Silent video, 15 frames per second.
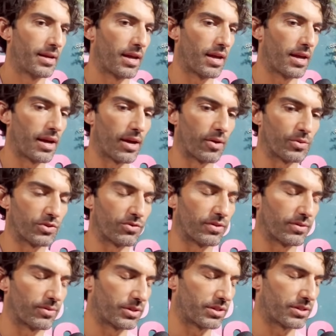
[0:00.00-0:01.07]
it
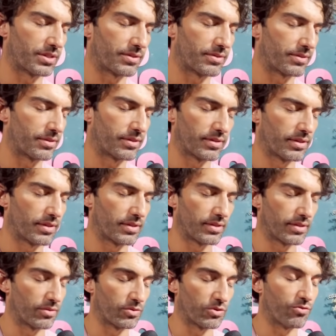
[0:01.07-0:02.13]
was
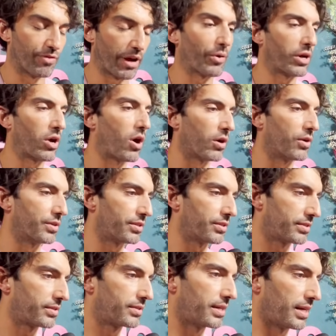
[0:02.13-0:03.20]
very hard
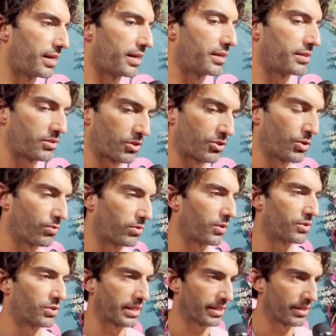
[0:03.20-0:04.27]
to shoot those
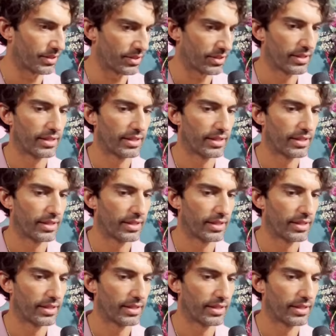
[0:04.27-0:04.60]
scenes.